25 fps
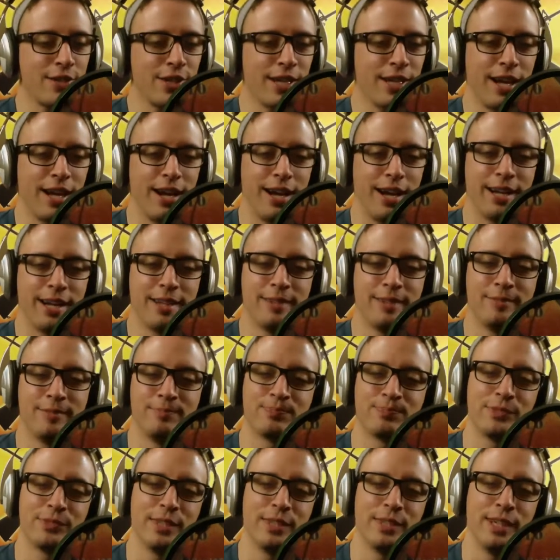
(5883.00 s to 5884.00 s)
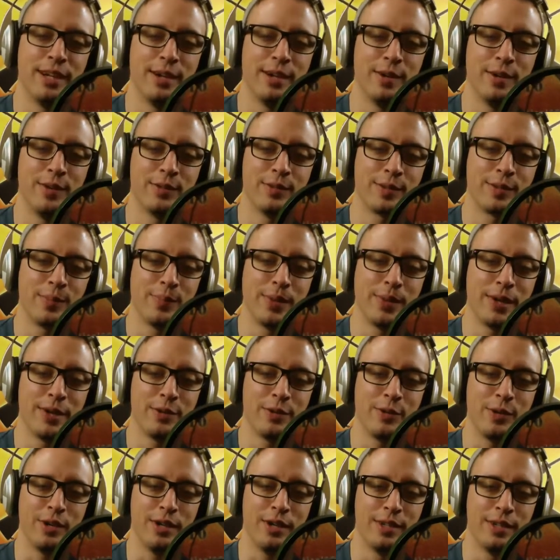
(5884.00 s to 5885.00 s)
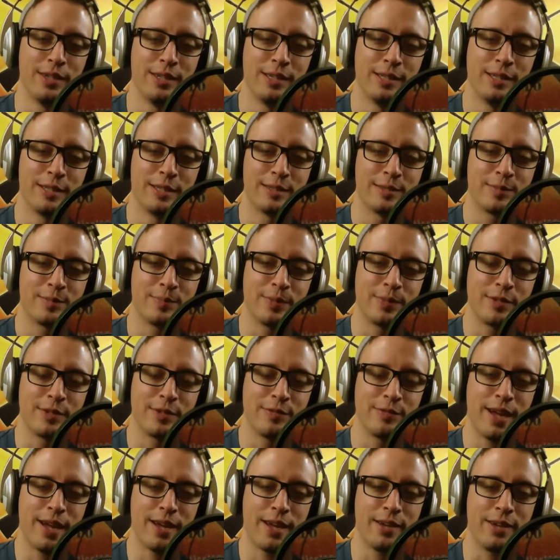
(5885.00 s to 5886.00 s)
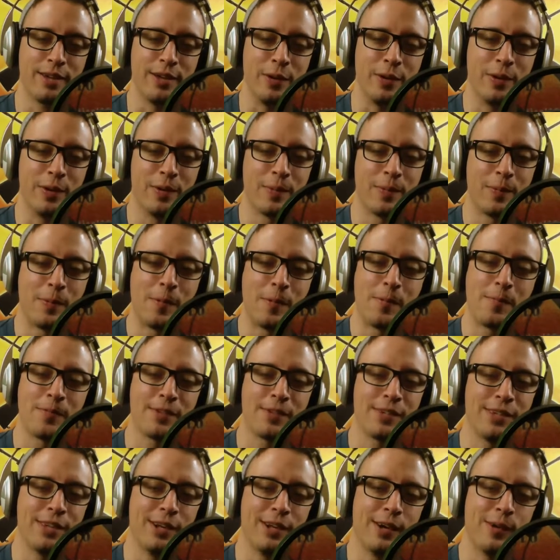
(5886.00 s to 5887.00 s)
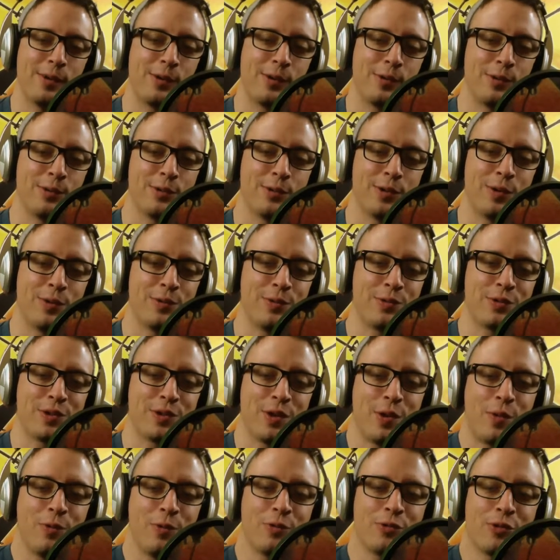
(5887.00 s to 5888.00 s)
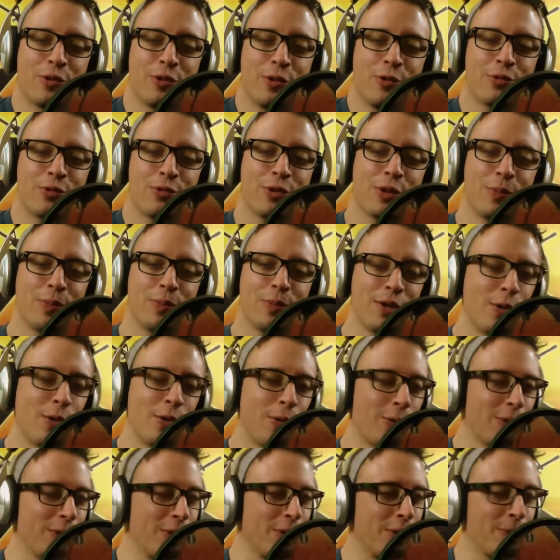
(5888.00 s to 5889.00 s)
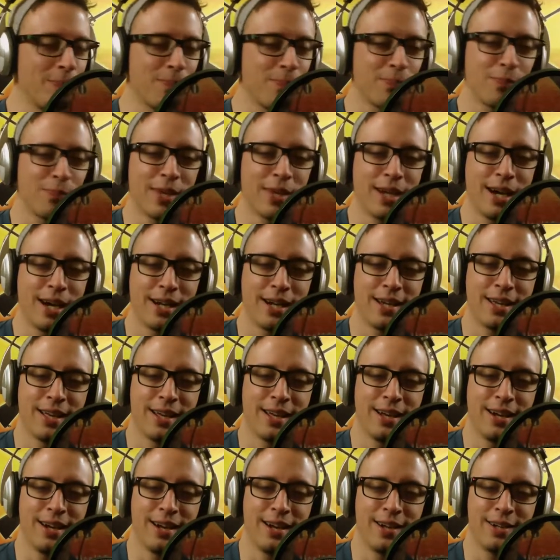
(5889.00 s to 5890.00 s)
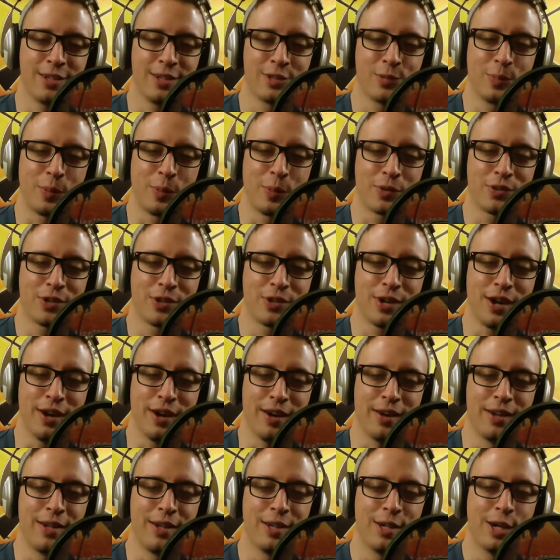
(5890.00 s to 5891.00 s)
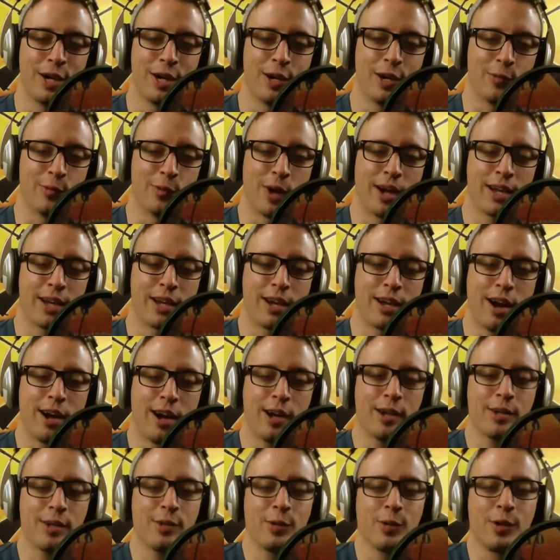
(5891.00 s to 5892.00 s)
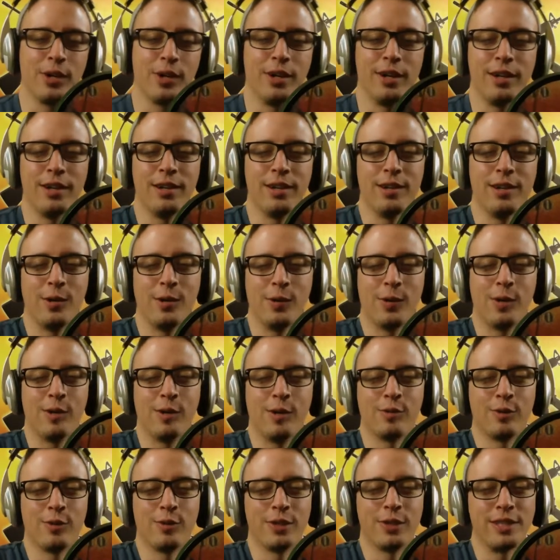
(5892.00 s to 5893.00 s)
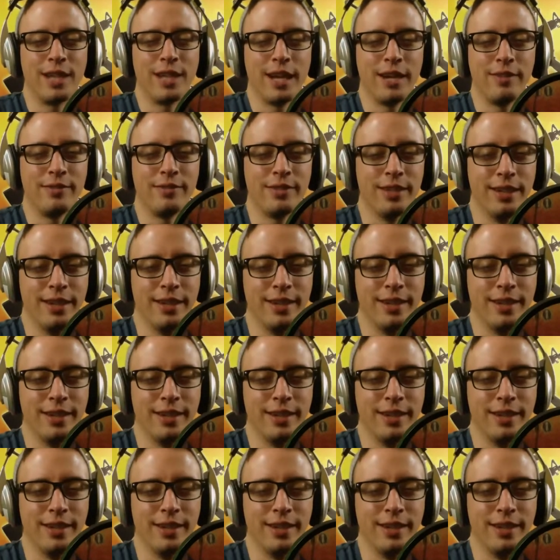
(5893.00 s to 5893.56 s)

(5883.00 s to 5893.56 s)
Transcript: guy, compared to a big fat dude. Who's going to be cooler behind a sports car, a right guard or a free safety?